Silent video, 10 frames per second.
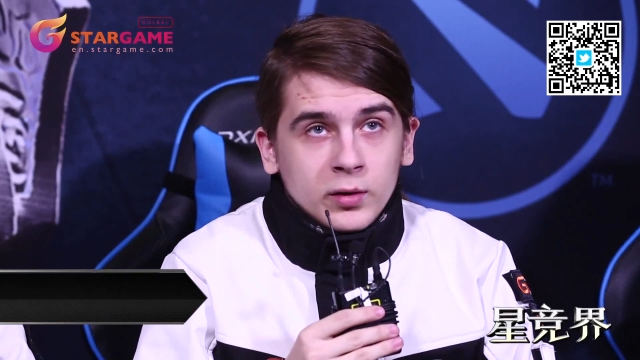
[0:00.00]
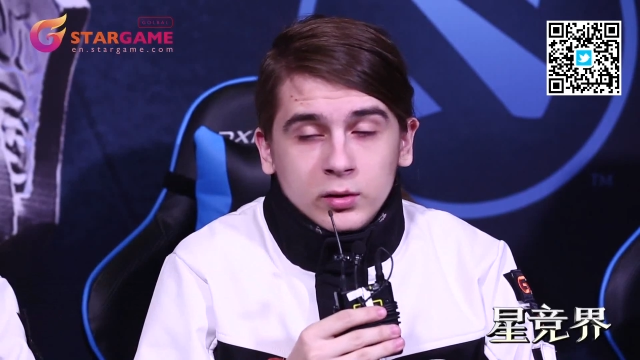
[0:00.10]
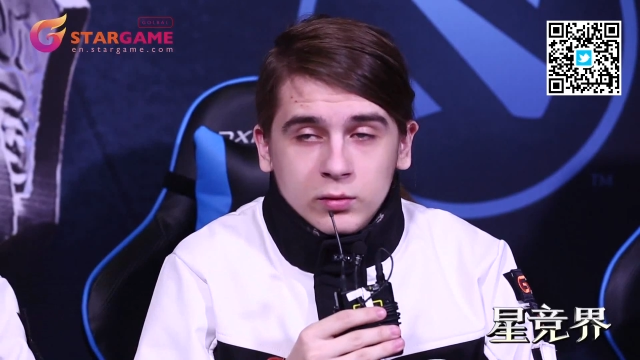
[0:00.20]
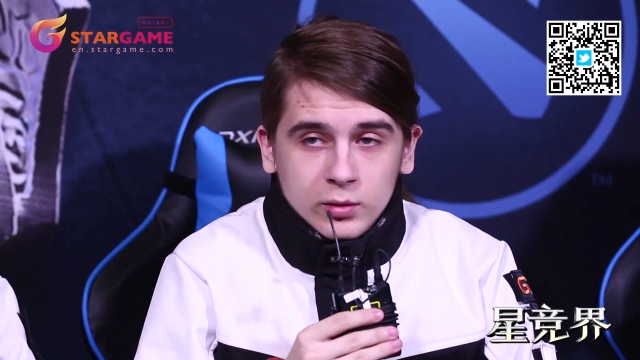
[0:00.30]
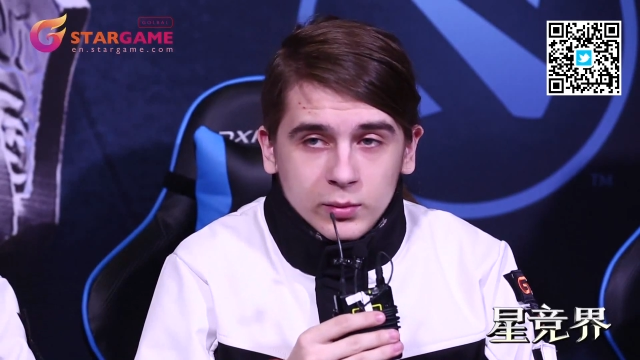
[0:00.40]

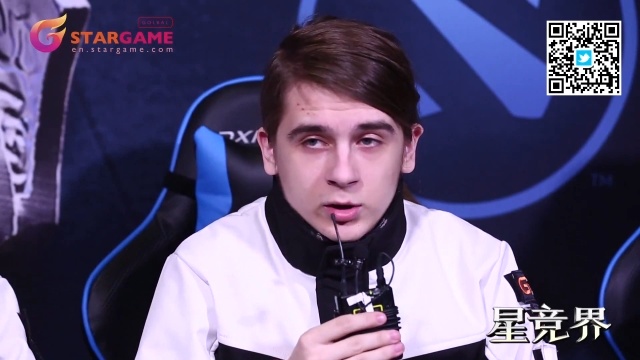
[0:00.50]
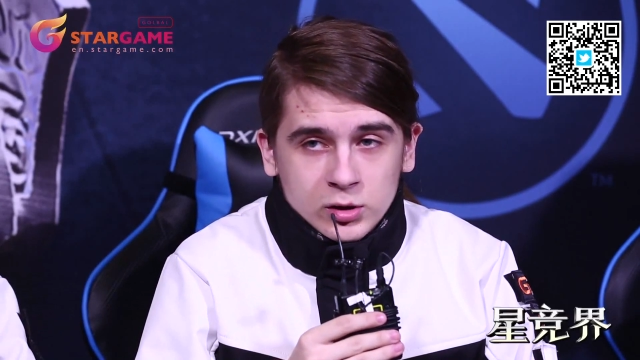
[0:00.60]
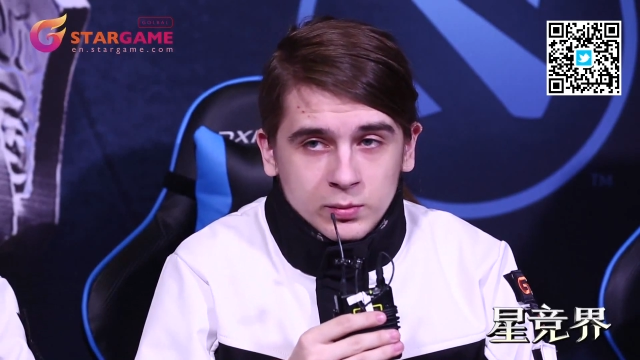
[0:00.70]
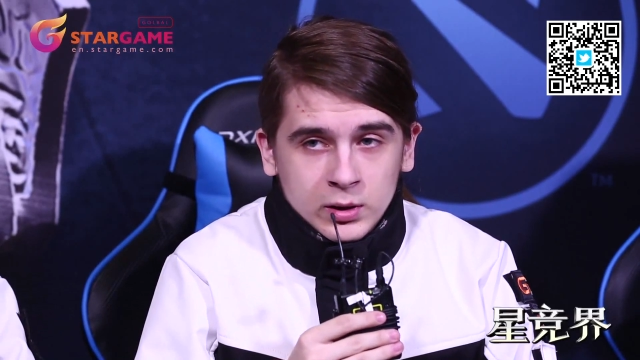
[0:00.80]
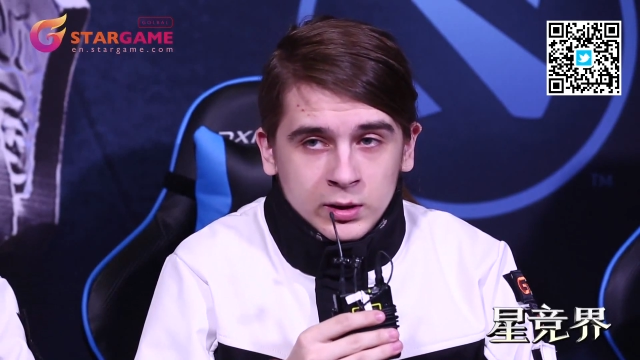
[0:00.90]
Frankfurt
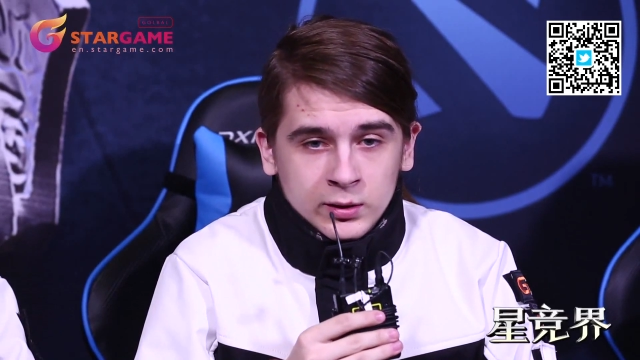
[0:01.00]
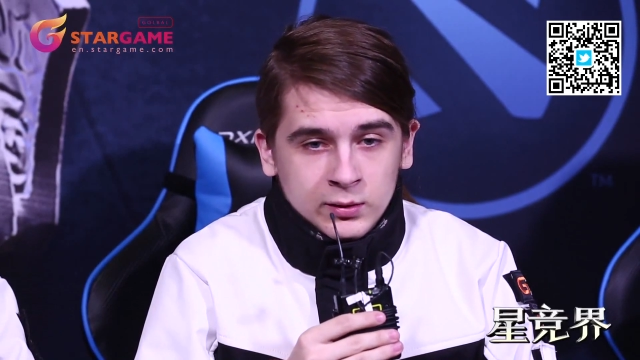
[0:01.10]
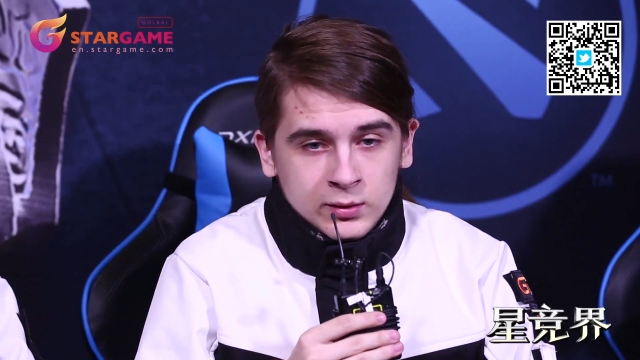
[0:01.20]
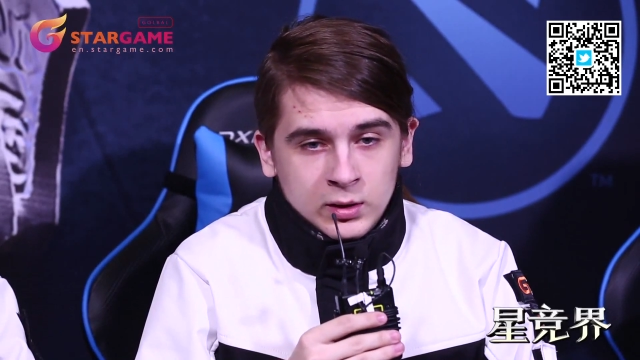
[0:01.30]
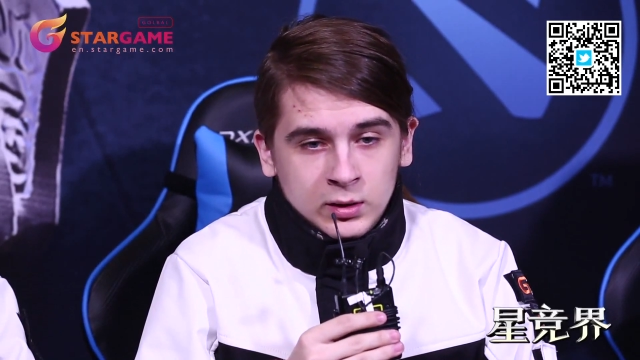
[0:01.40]
Major,
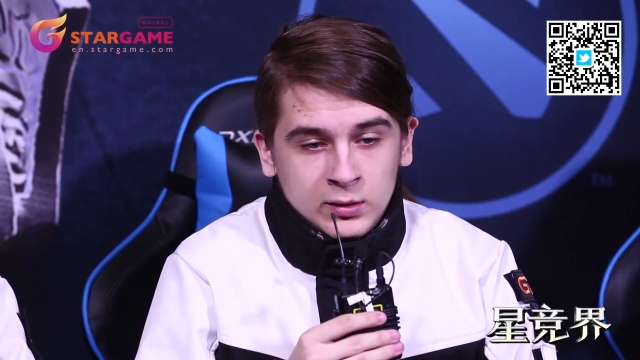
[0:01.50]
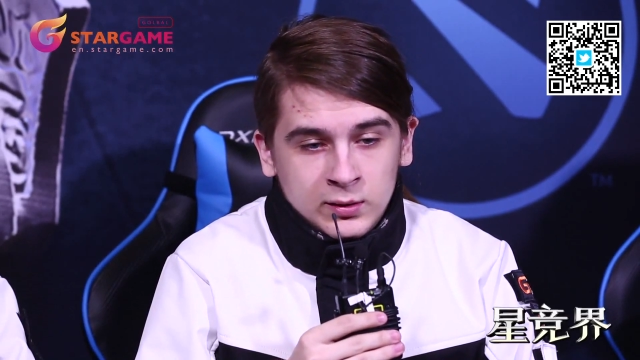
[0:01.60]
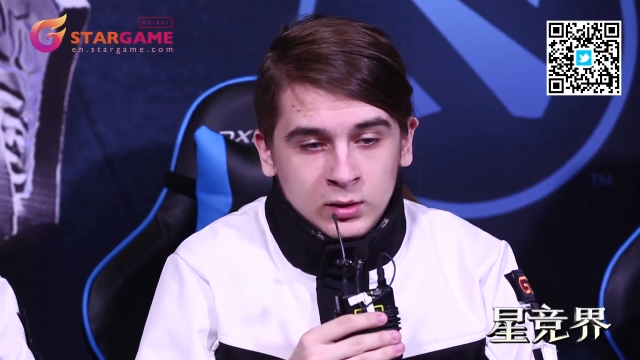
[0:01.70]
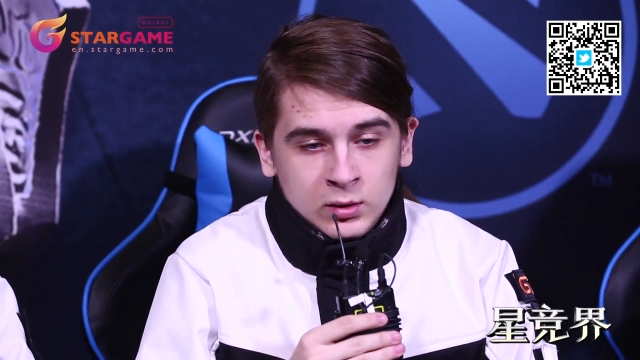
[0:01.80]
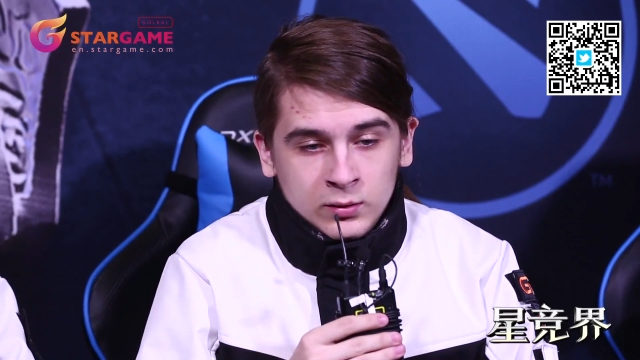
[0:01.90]
but they
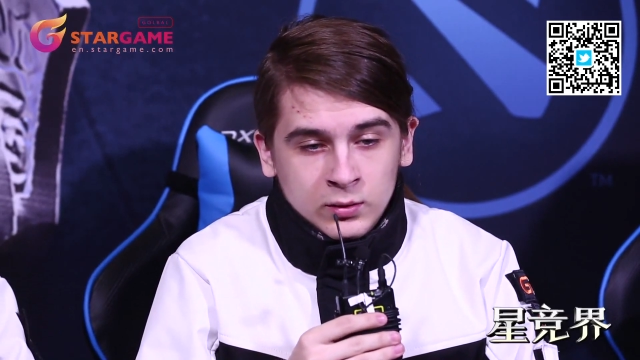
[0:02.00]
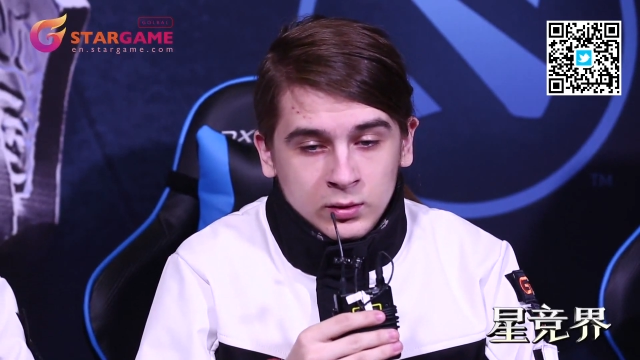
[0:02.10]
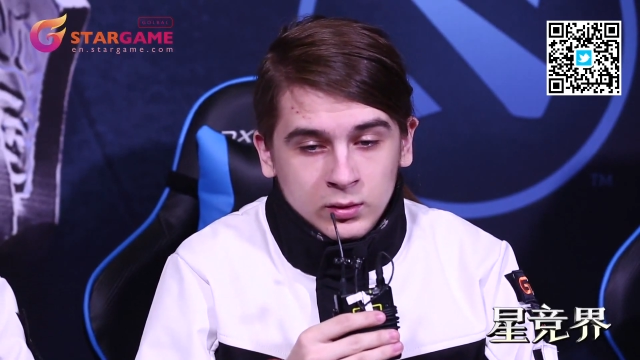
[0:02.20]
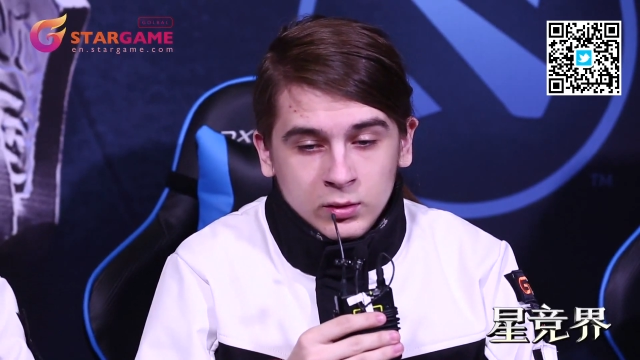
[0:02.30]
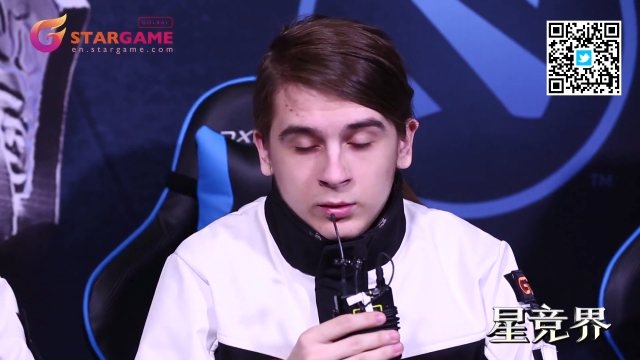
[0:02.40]

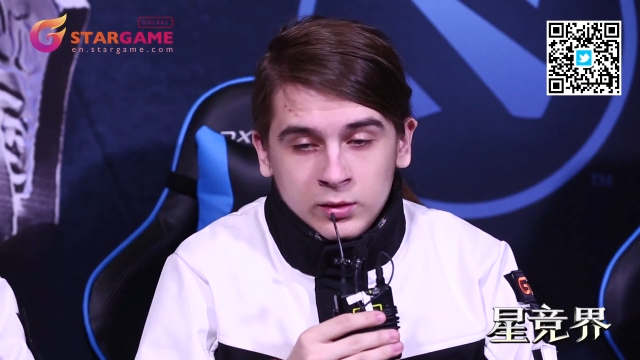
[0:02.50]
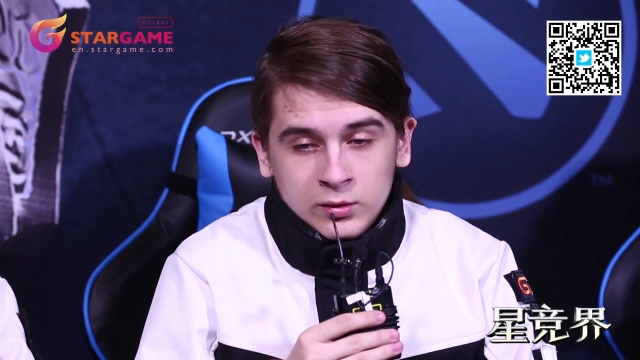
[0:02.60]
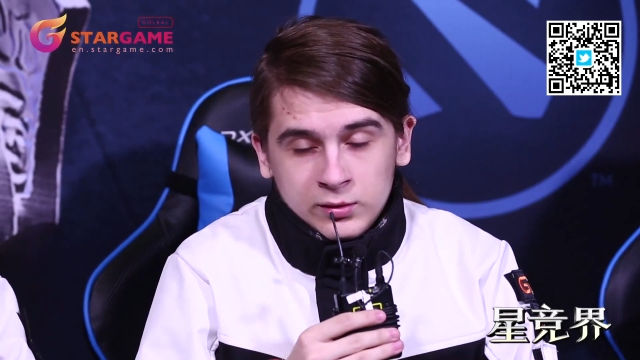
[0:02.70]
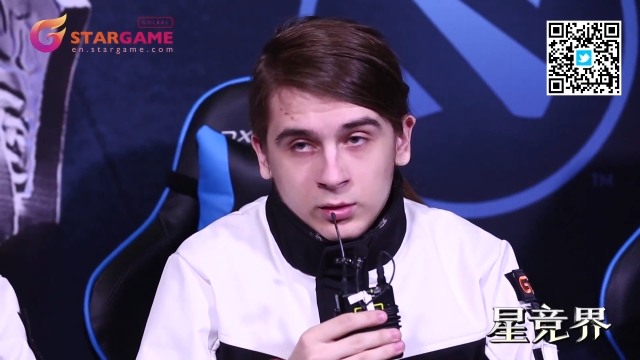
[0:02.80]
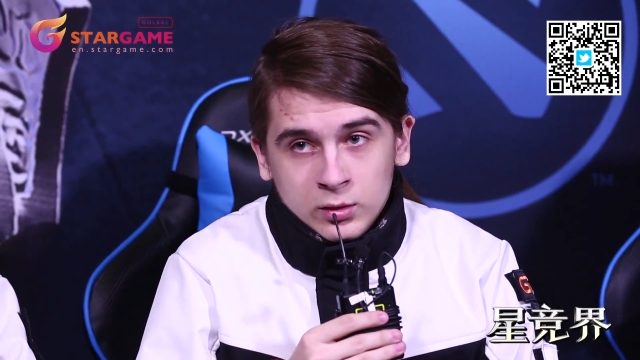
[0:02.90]
still got
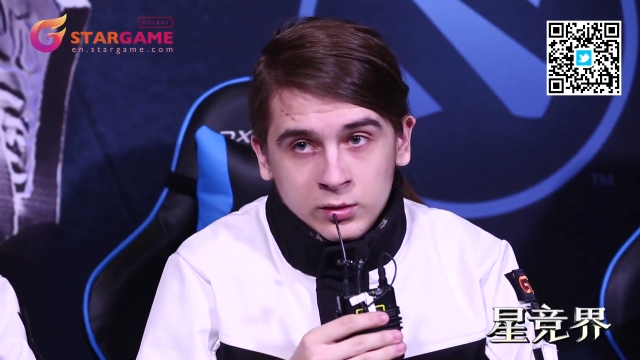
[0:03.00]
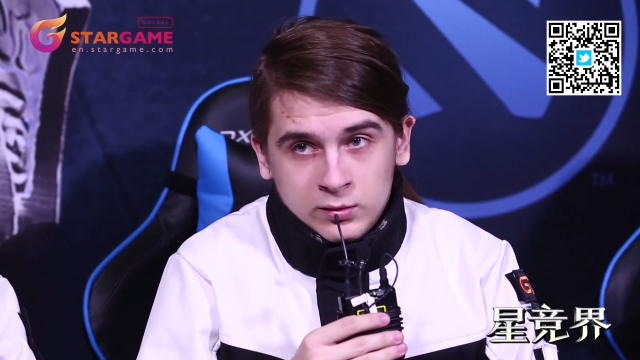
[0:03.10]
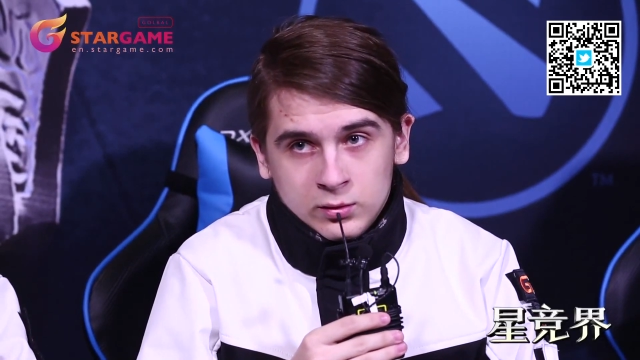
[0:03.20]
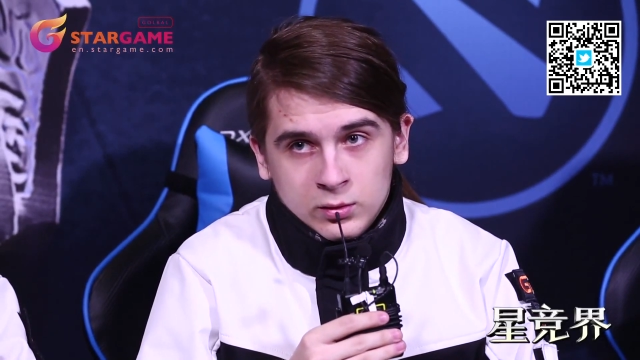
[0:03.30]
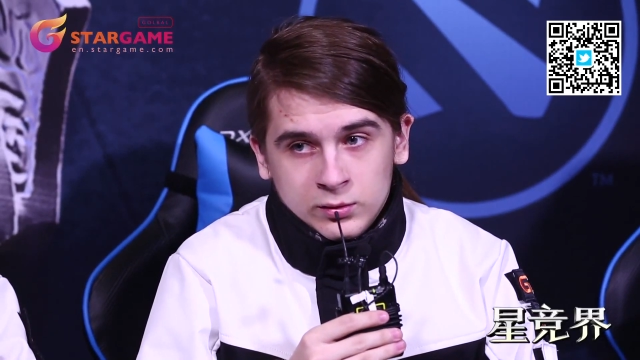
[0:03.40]
third,
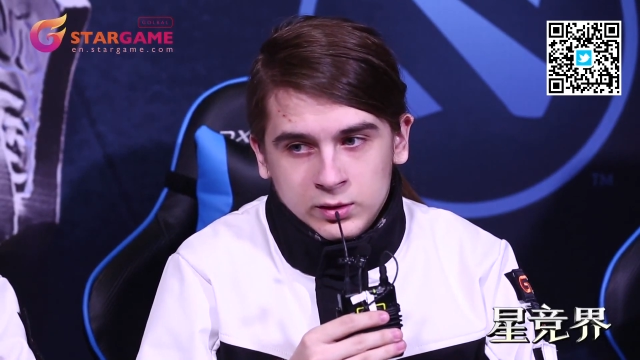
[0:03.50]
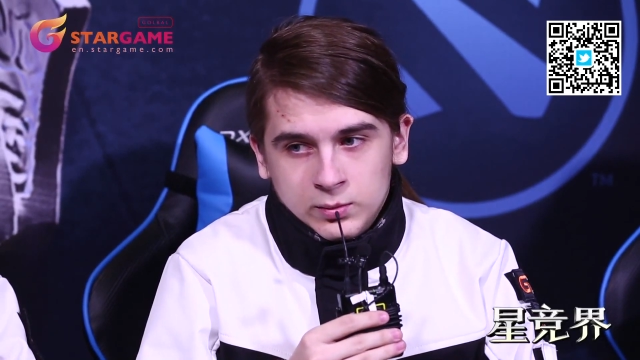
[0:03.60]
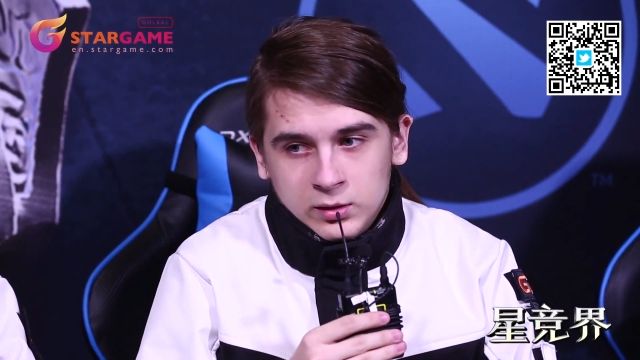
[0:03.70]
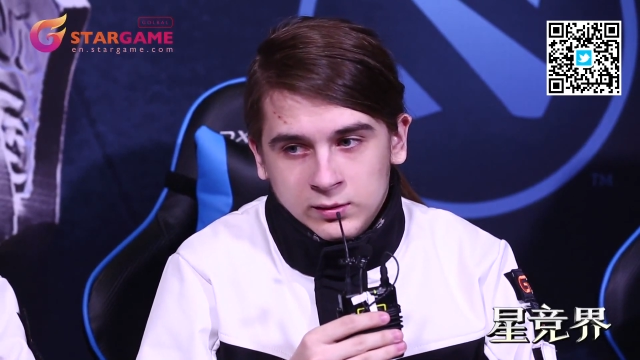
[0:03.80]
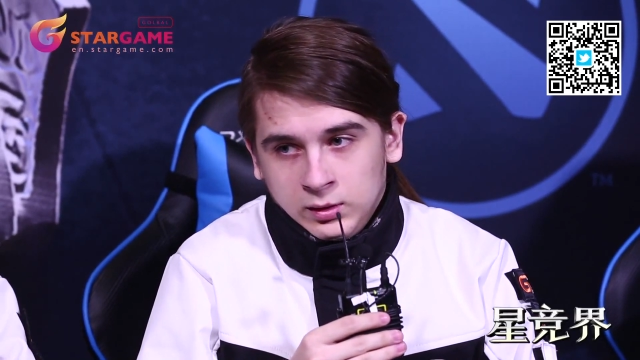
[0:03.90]
so
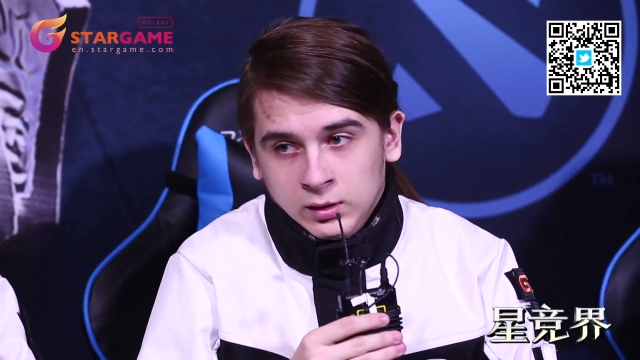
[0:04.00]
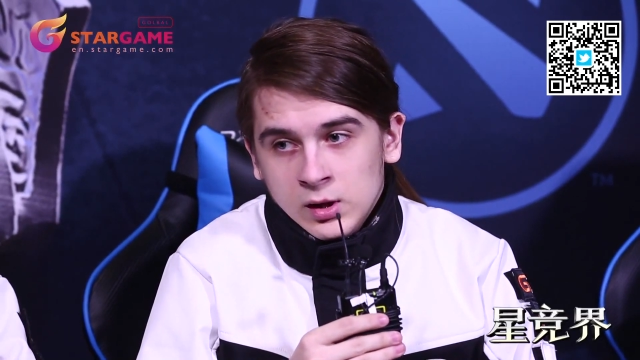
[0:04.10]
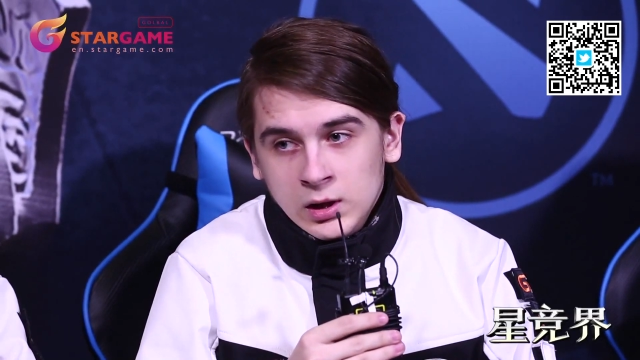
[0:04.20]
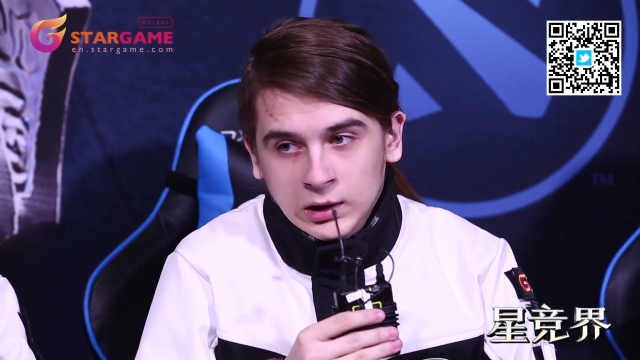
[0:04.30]
that means that